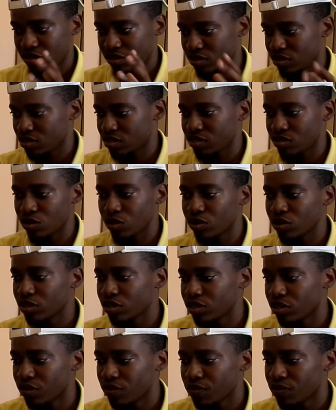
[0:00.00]
It's totally
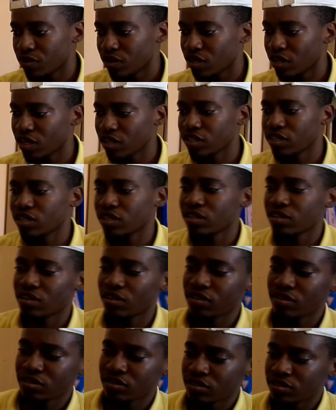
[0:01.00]
different. I like it.
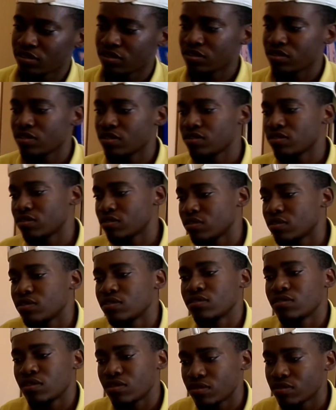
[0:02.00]
My past and
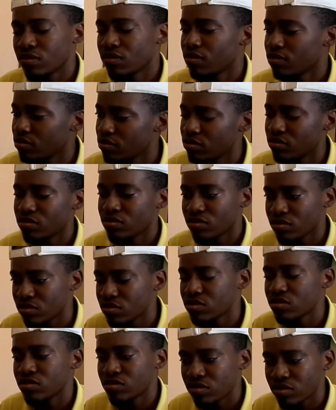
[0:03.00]
shit. I don't care what
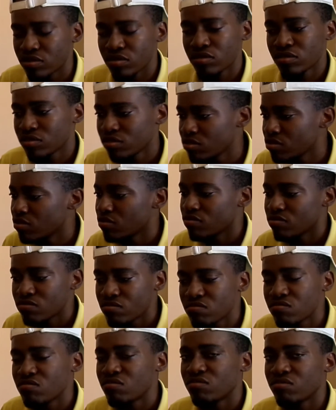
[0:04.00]
anybody say, long as I'm